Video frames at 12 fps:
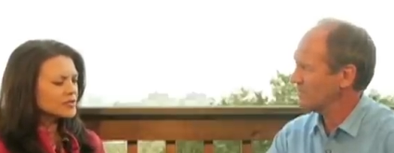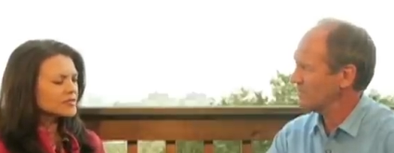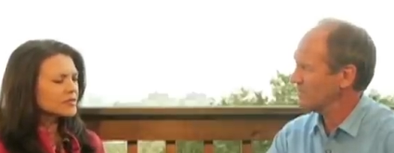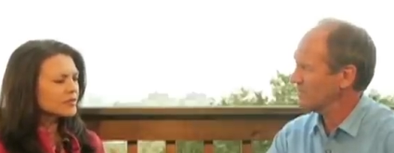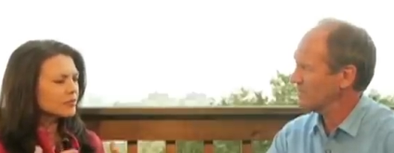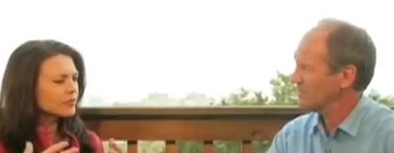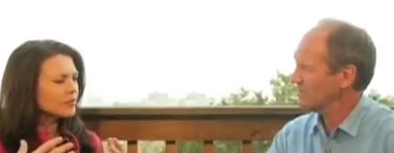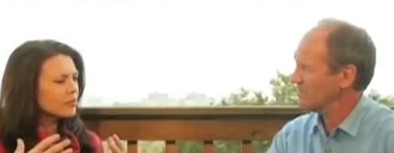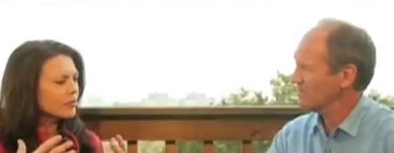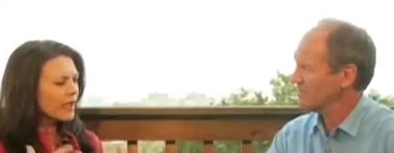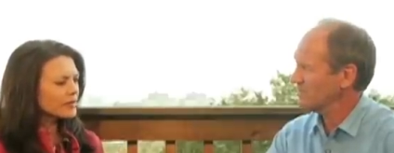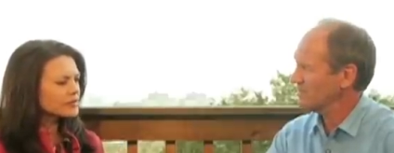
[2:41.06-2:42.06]
Speaker 1: Just the, the
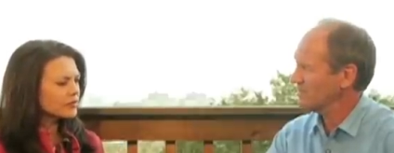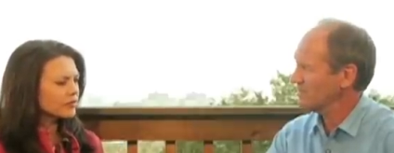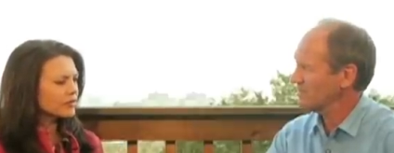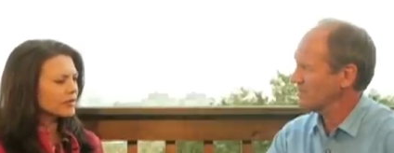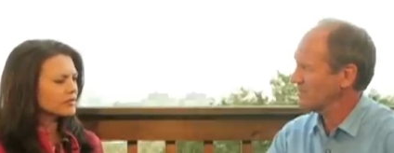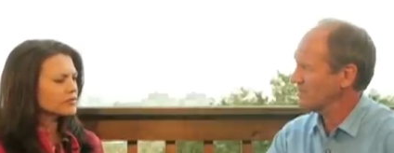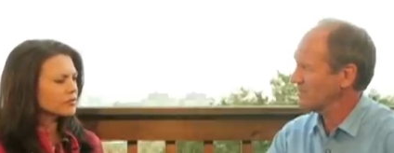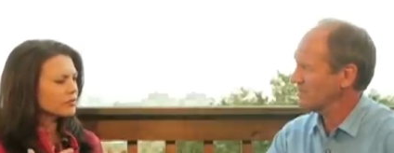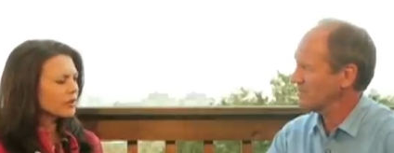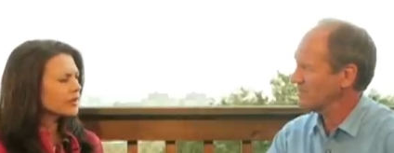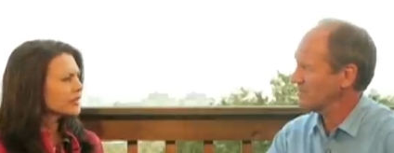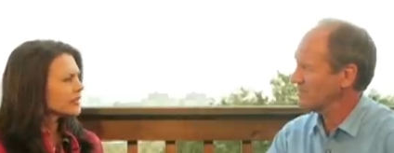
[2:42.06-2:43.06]
practical things. You're
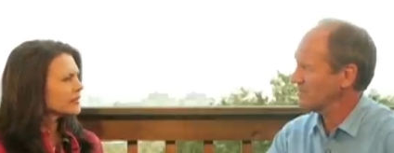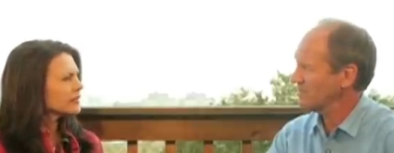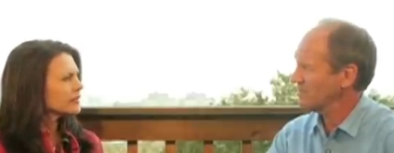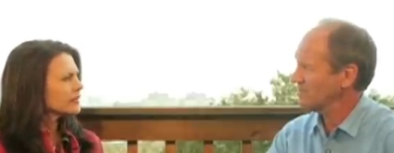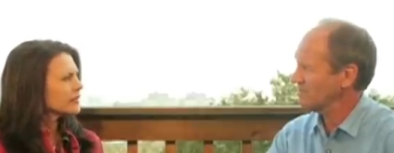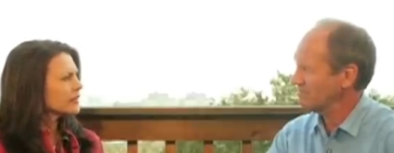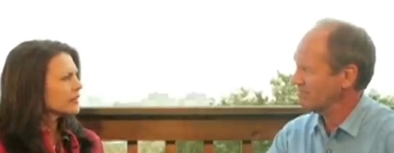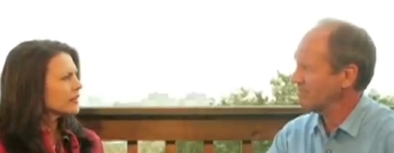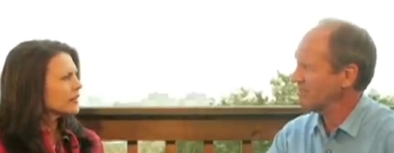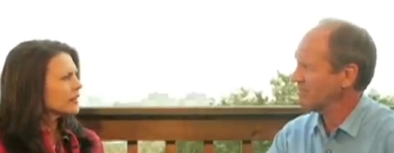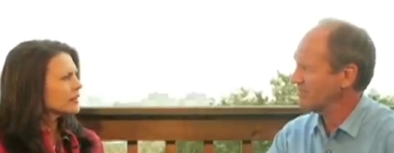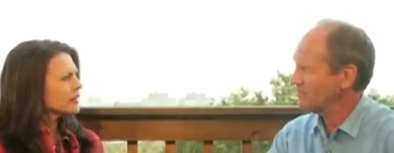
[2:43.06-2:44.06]
running. Mm-hmm.
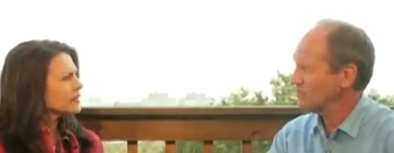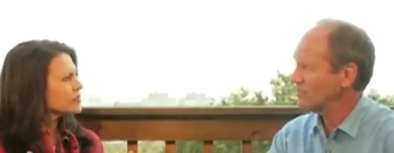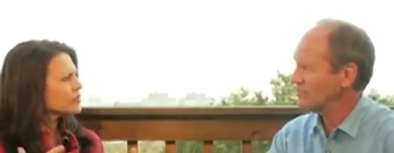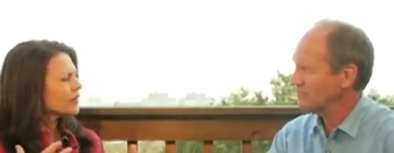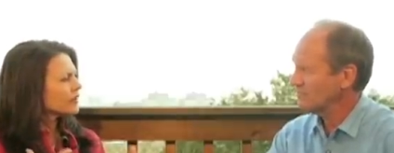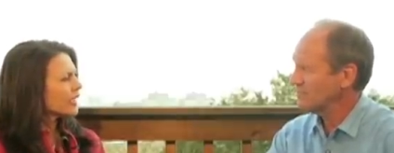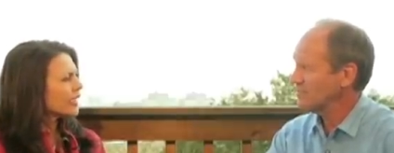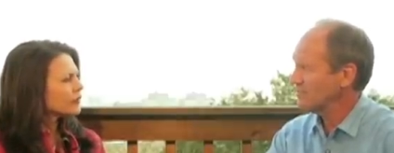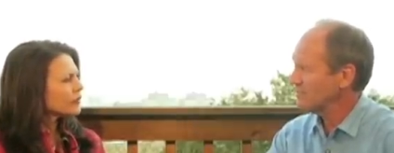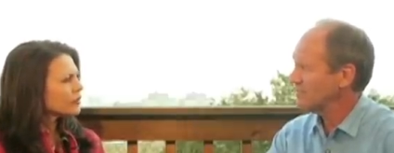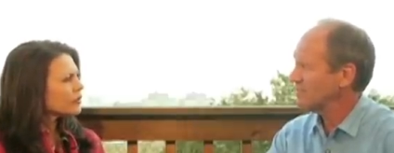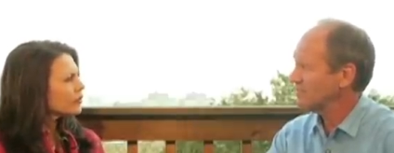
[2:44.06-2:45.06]
Did you have a
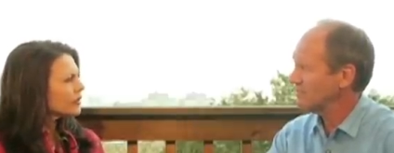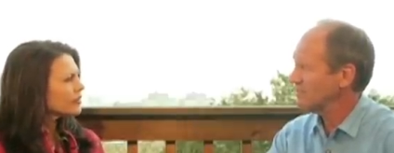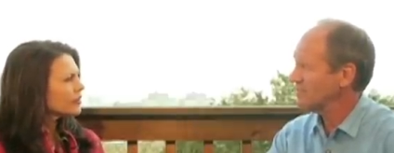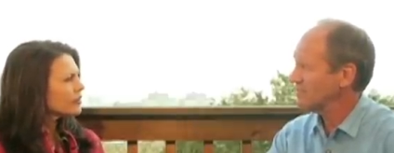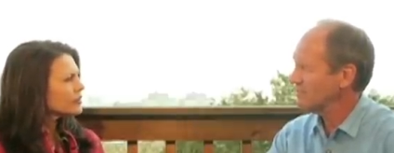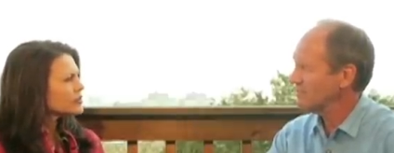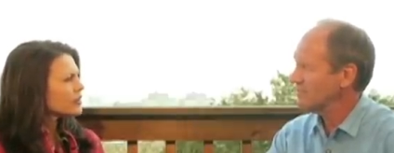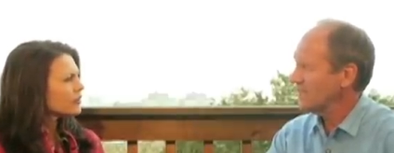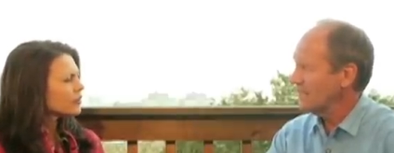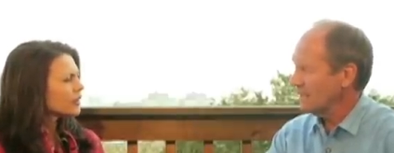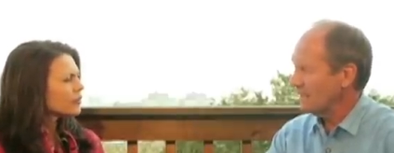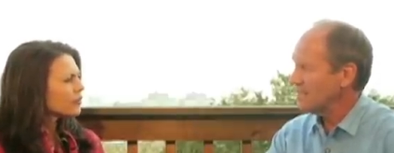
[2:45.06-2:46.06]
camera crew with you? Did you have
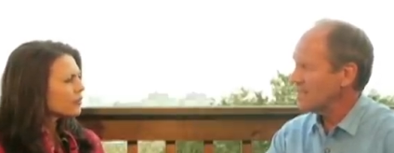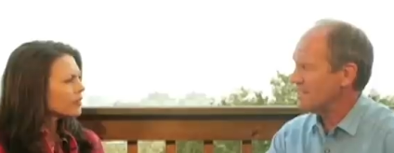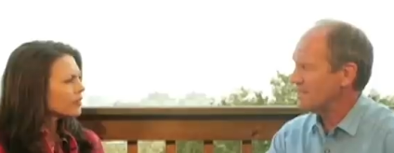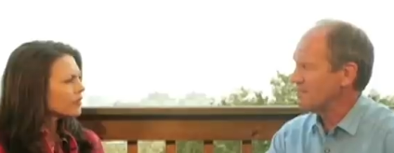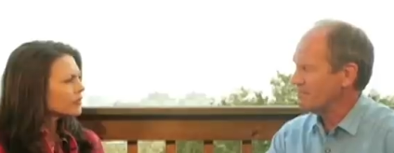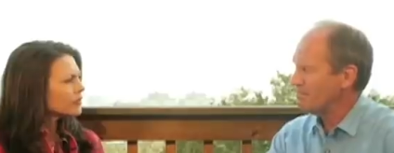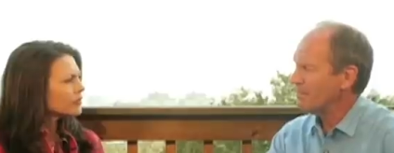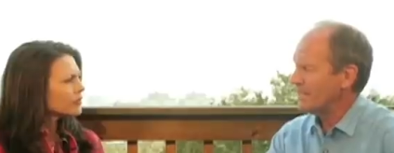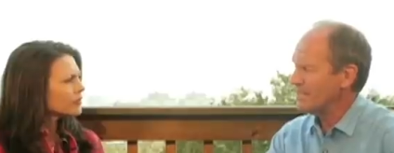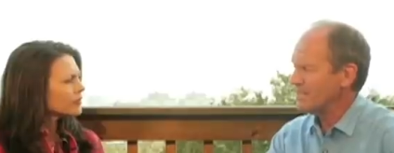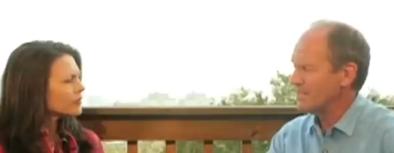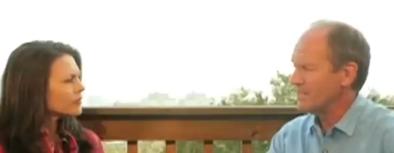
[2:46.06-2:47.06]
people I did. with you?
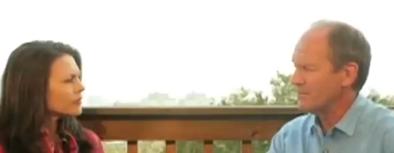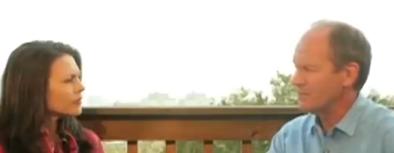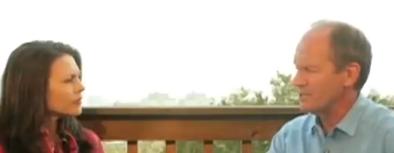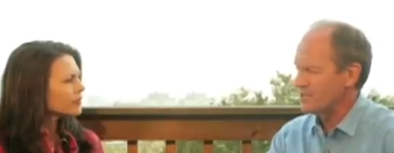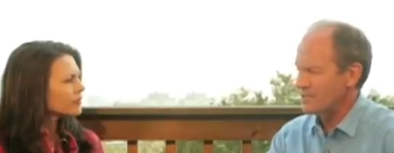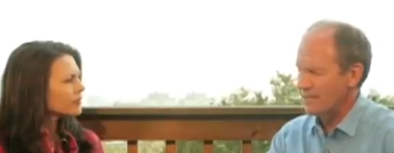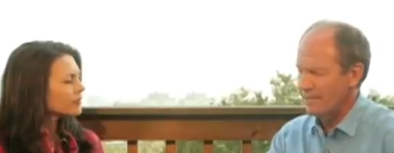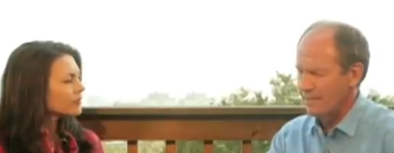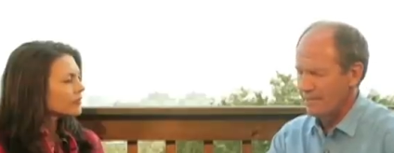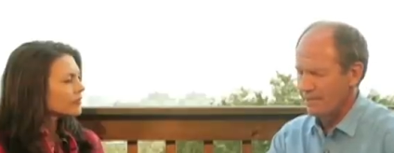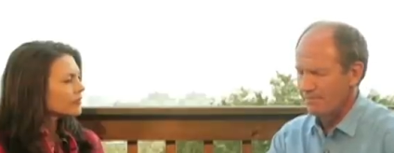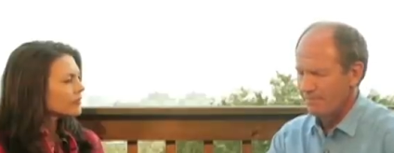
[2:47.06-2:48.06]
Speaker 2: I did. There was
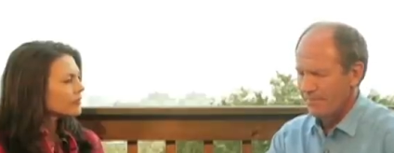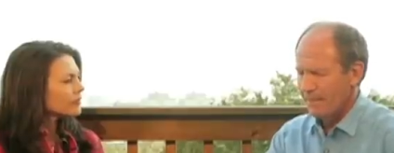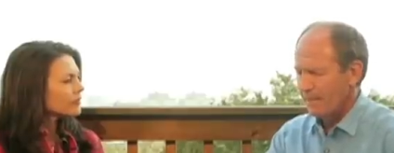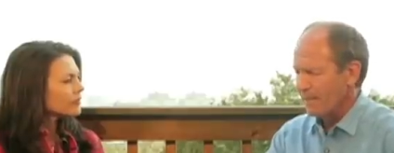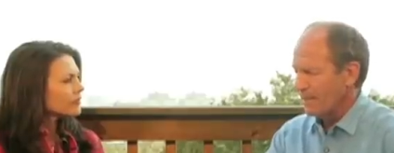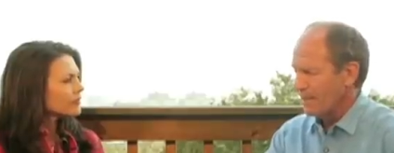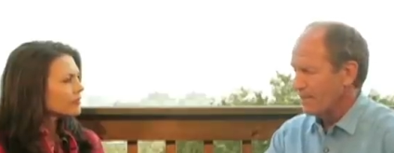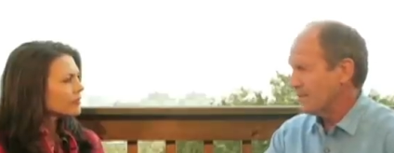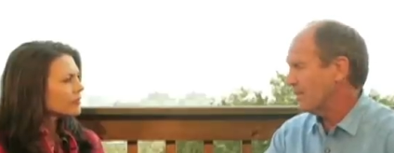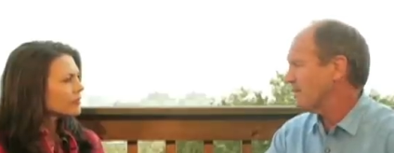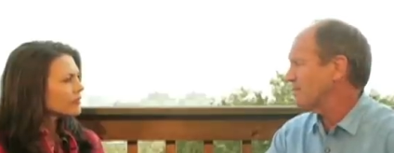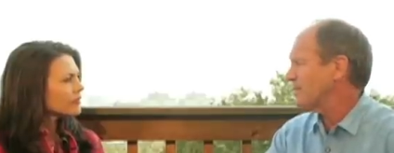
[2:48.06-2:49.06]
a
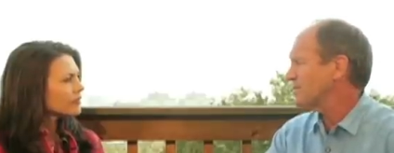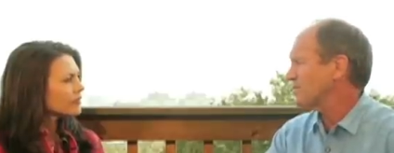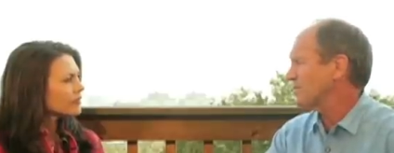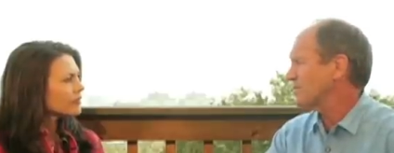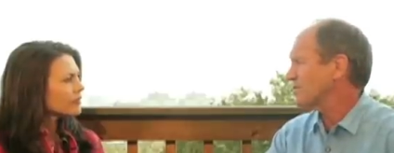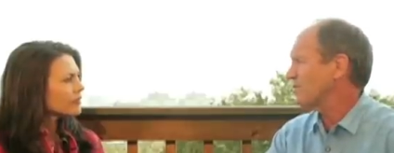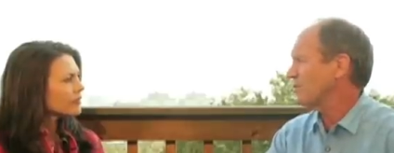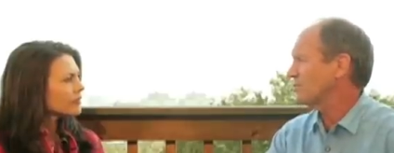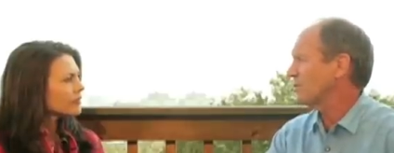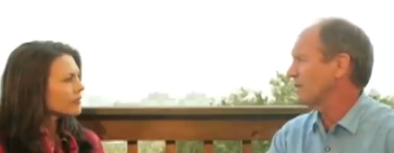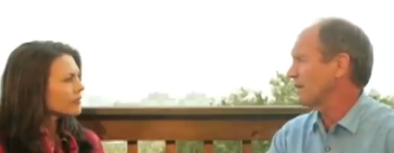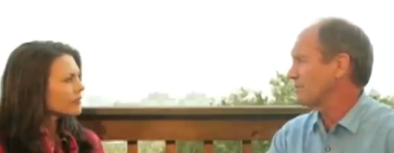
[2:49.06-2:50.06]
documentary. It's called
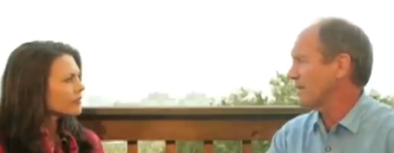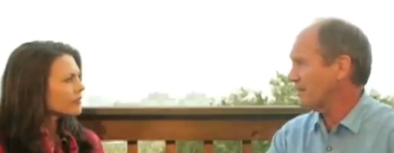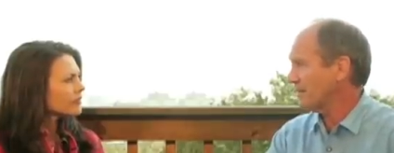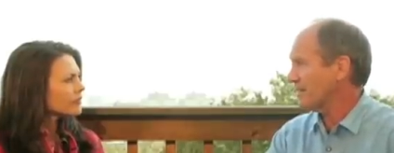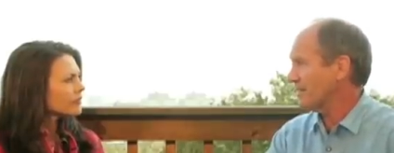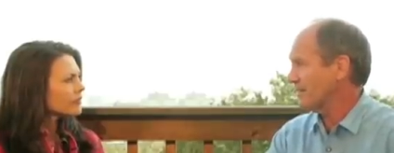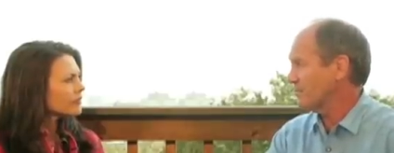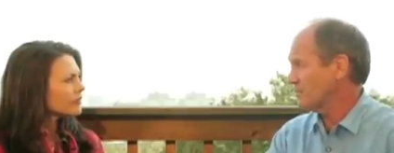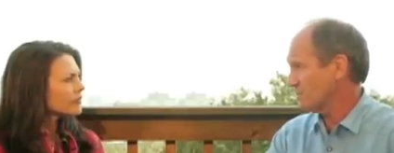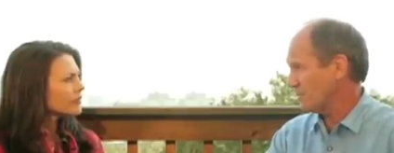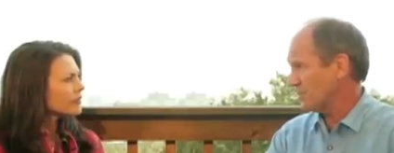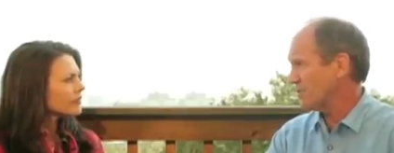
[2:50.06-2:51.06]
Running America that
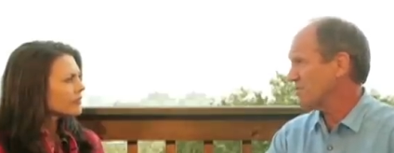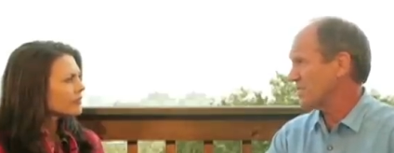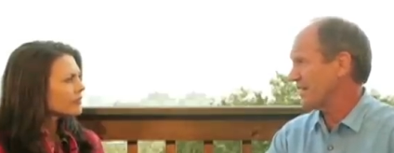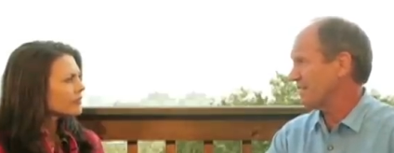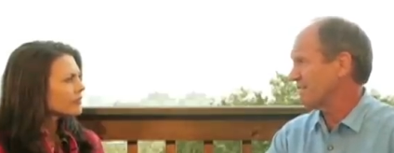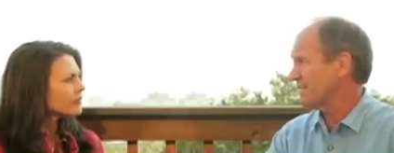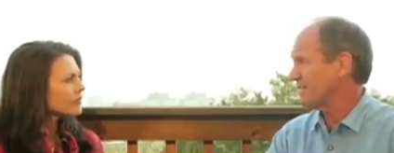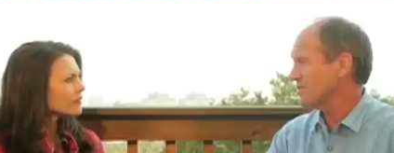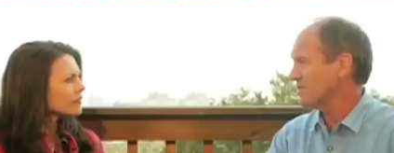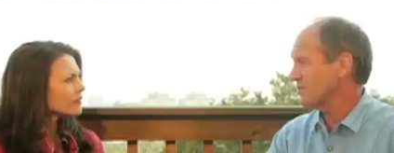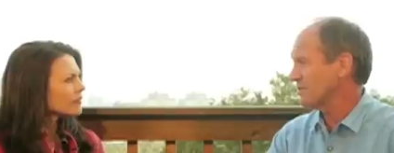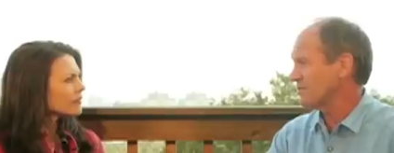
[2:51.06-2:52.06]
was produced out of this.
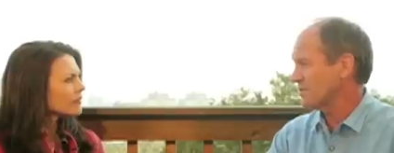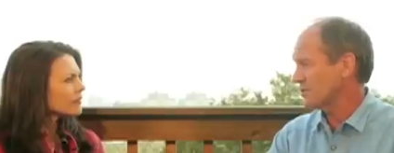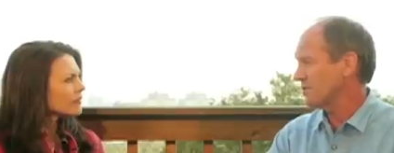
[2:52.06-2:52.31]
So there was a